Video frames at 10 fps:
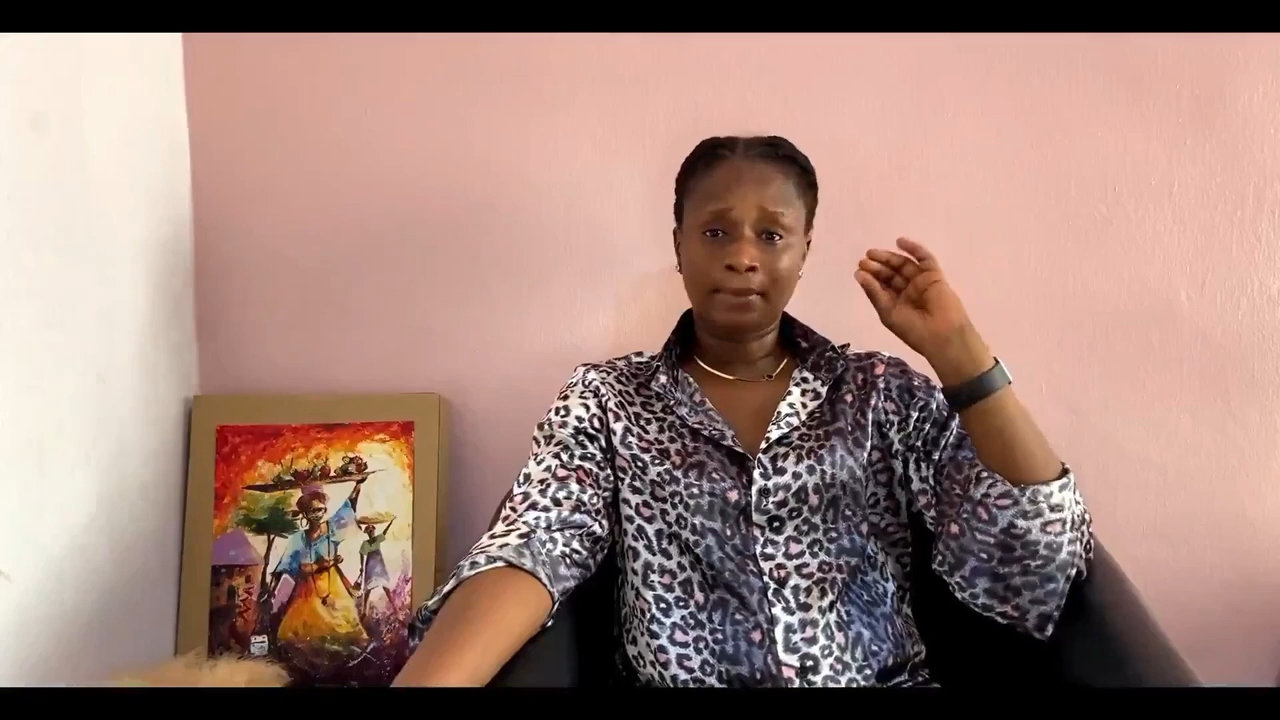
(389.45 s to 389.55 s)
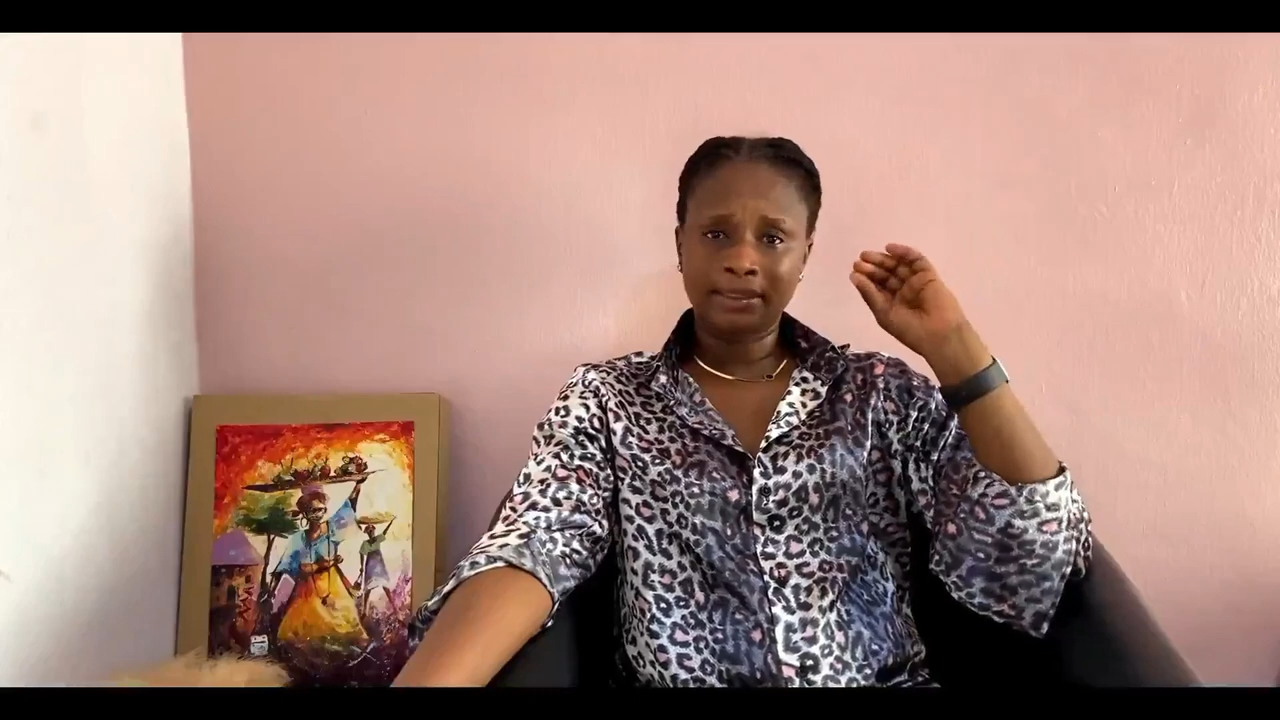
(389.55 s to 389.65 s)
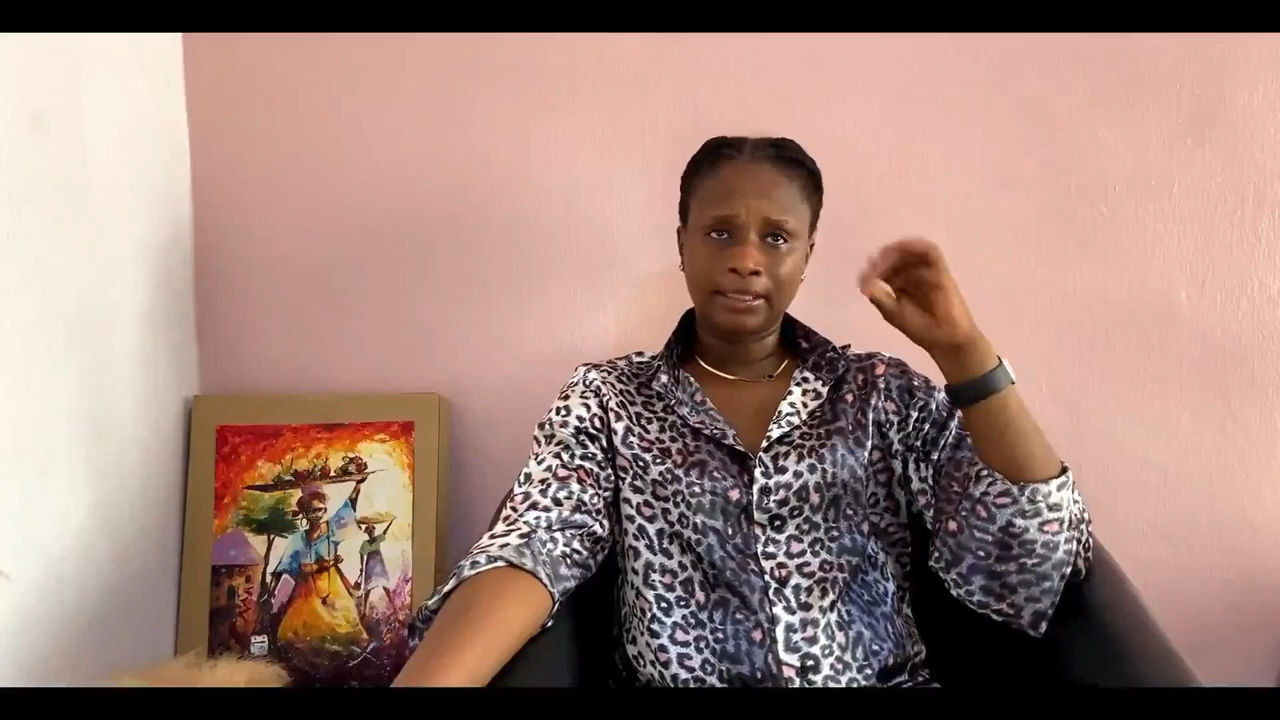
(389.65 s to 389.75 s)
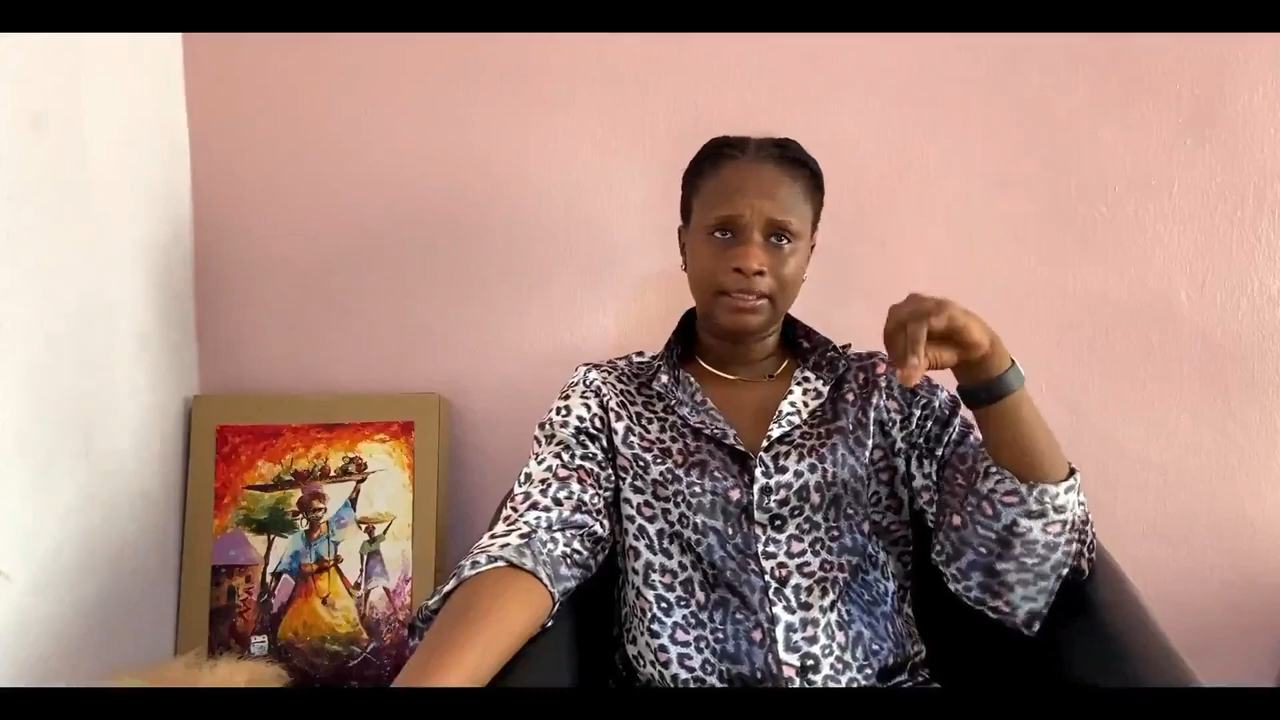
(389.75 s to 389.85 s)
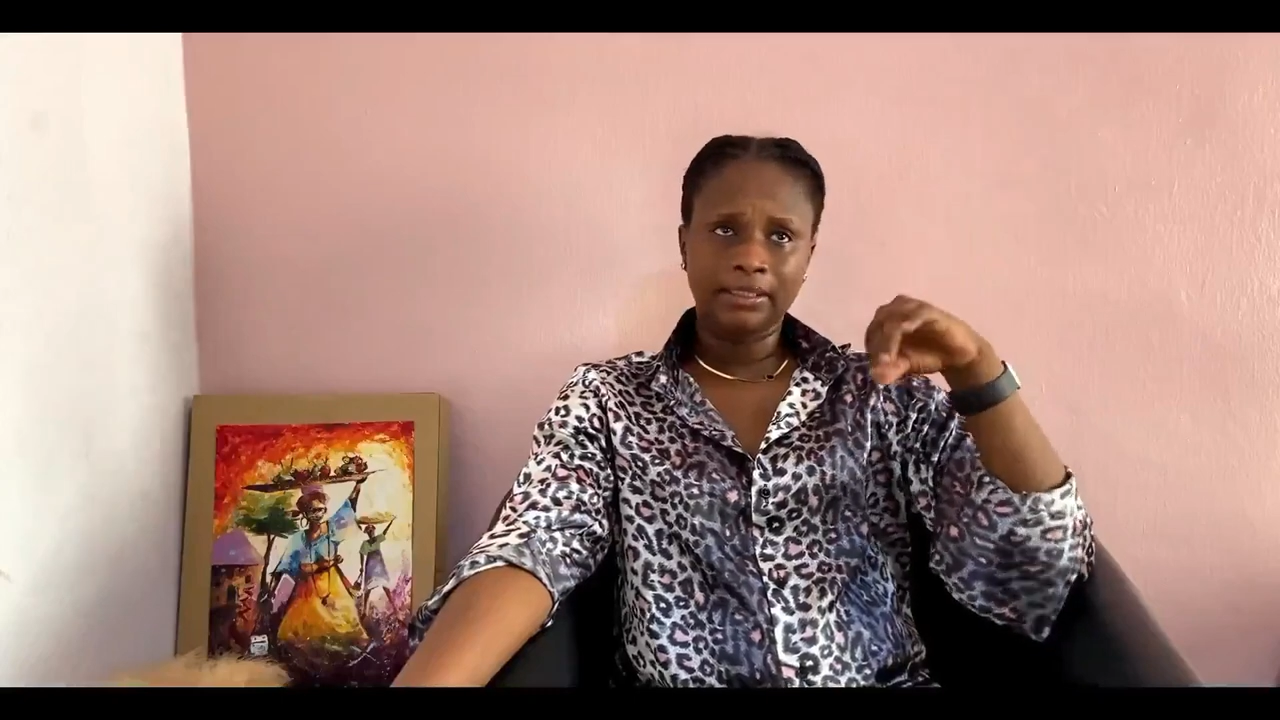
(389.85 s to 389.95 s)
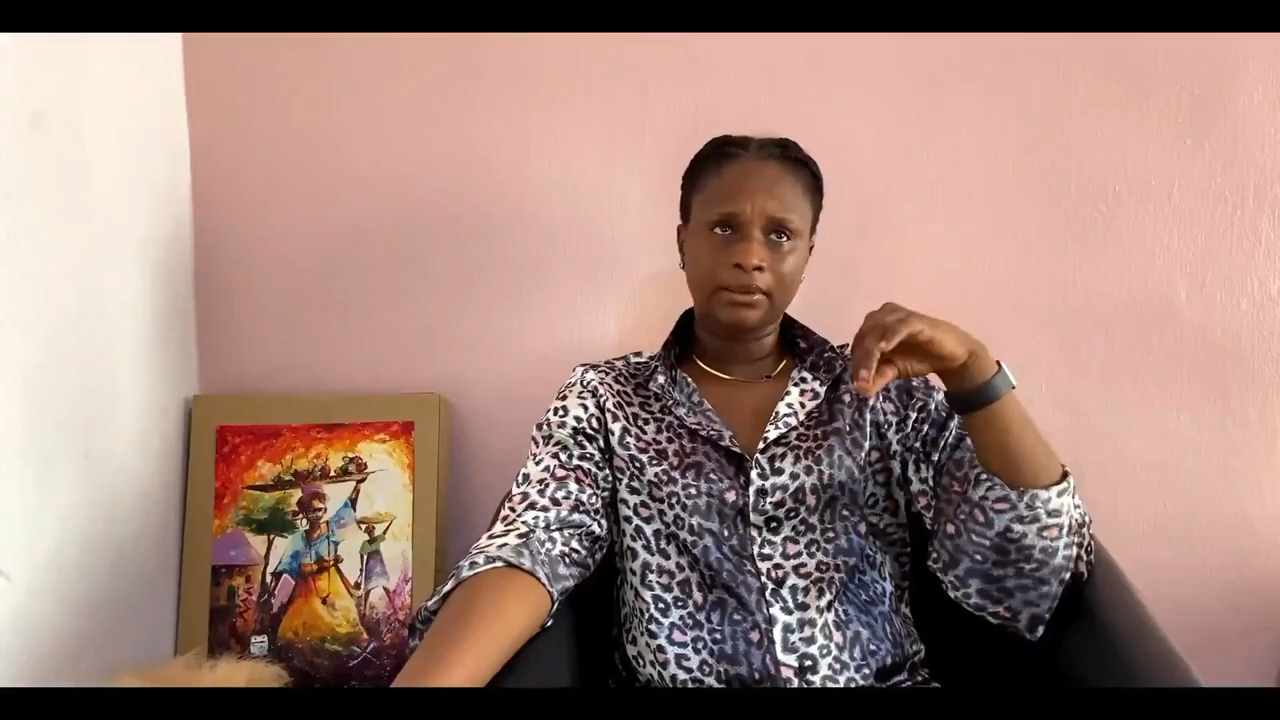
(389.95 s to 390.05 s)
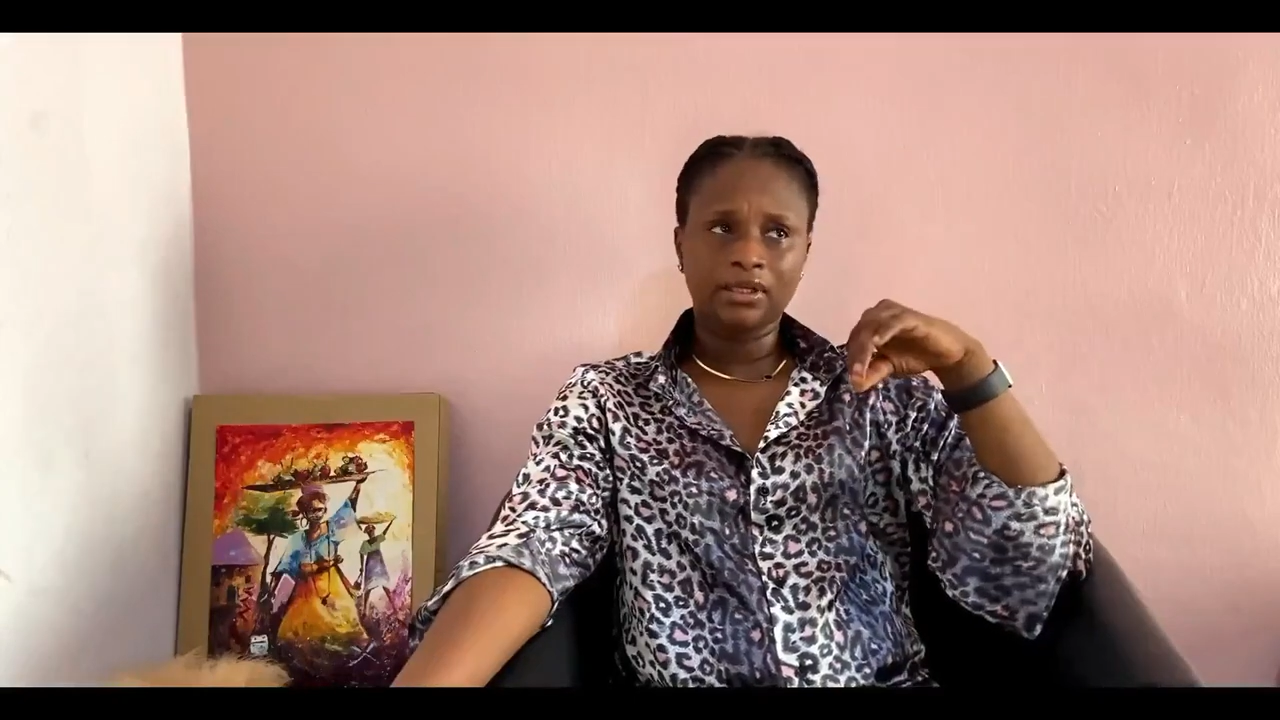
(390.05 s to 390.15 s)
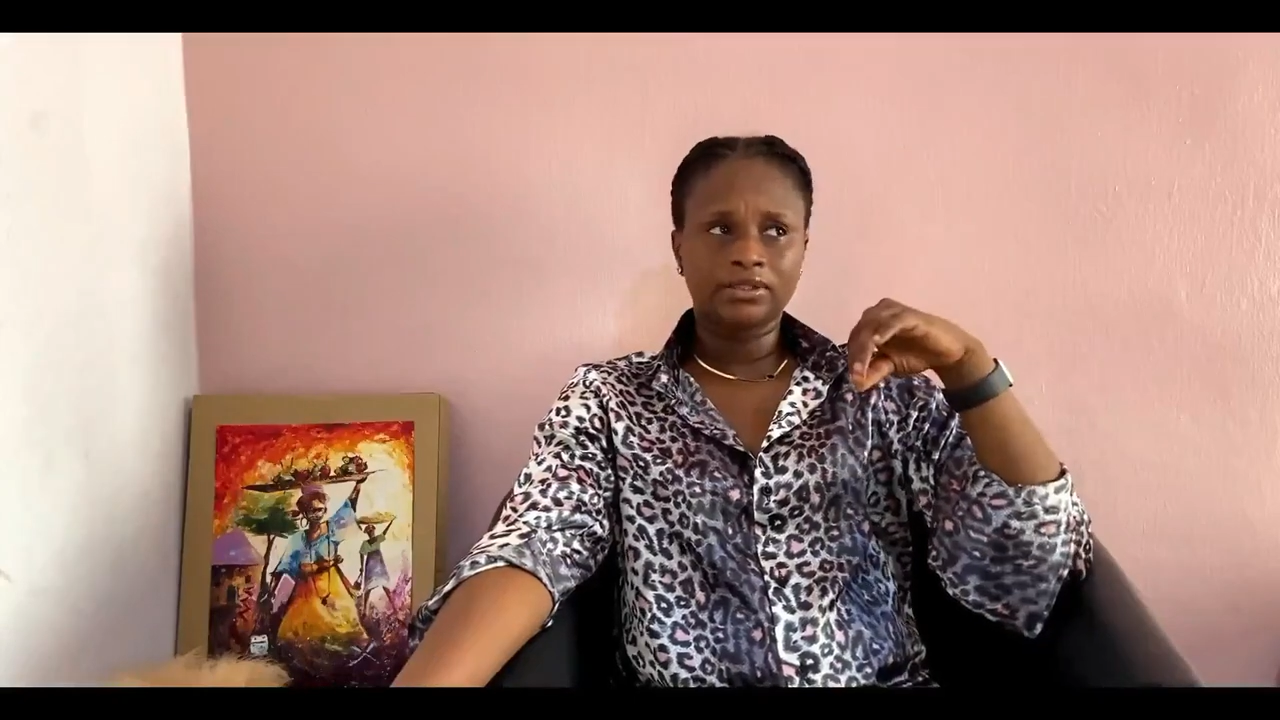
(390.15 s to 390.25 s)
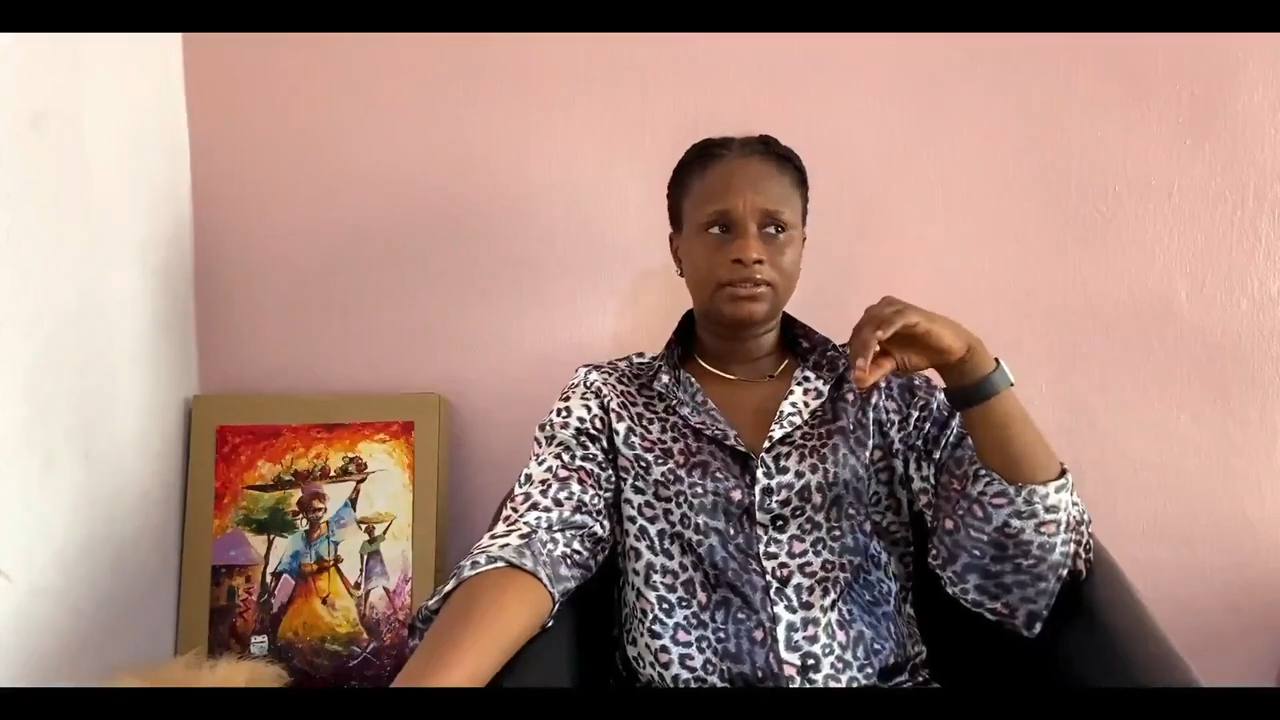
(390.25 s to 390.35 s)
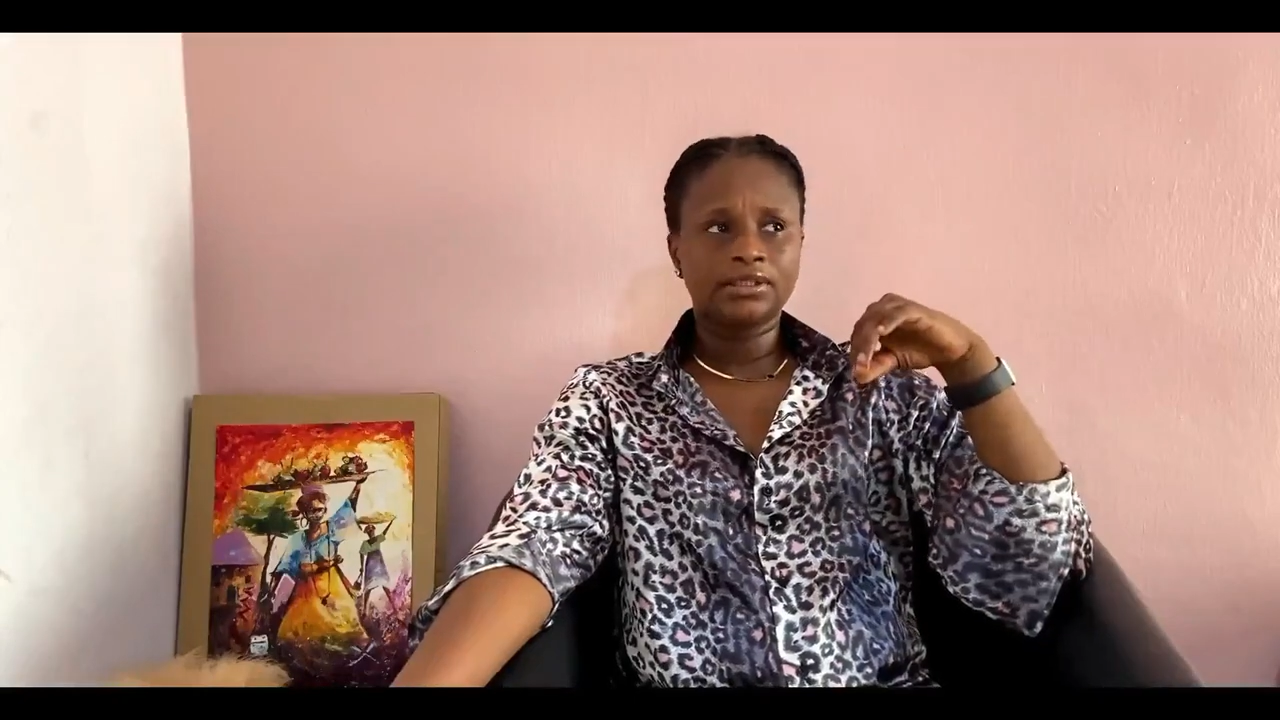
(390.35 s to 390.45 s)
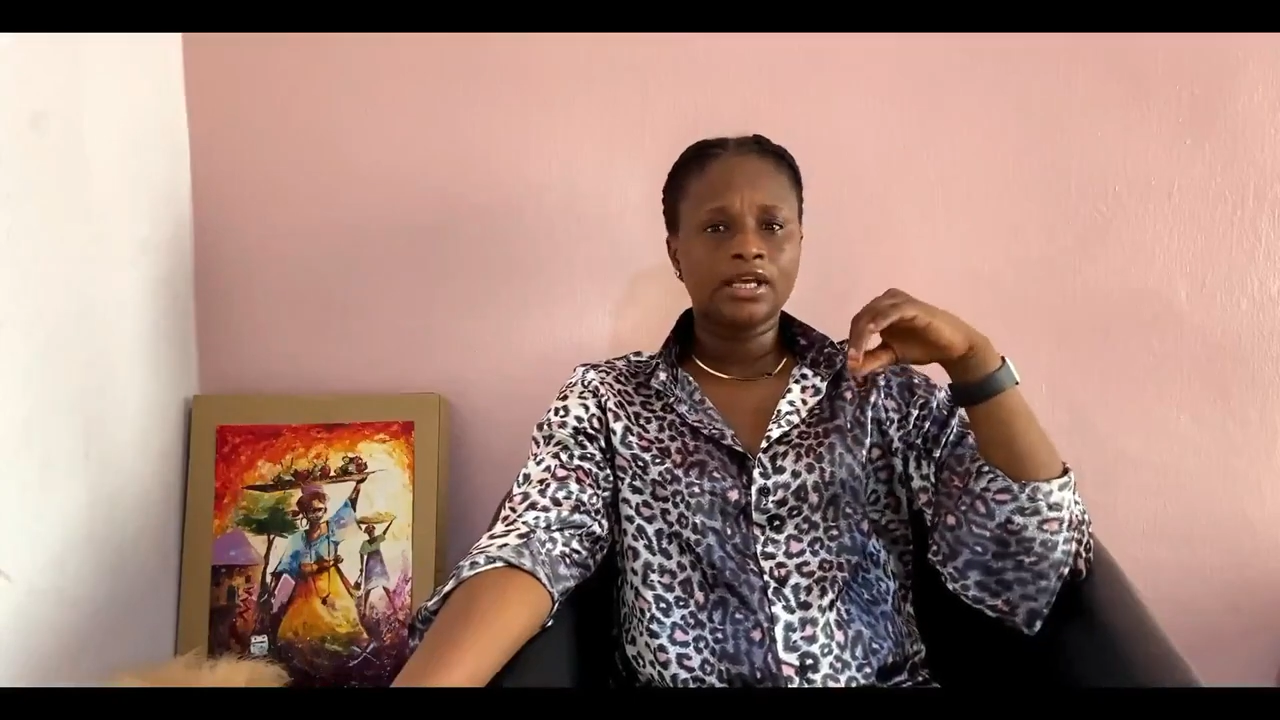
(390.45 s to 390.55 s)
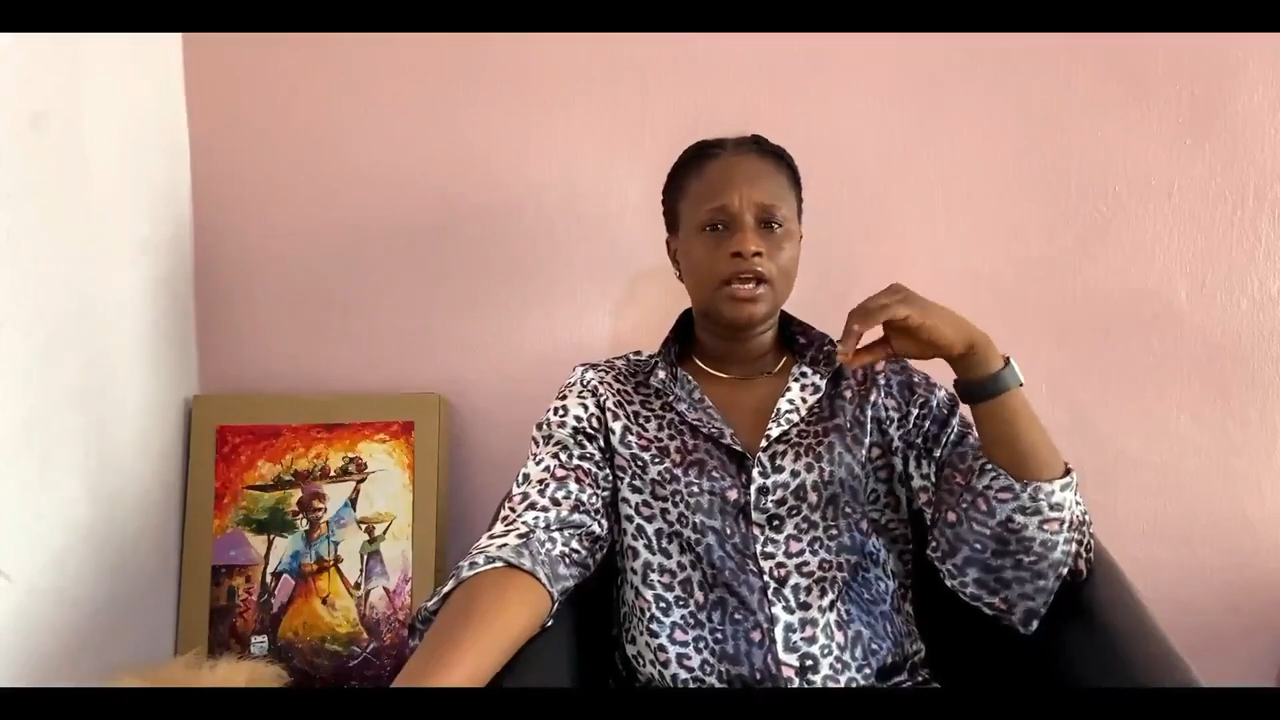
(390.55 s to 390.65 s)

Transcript: my darling because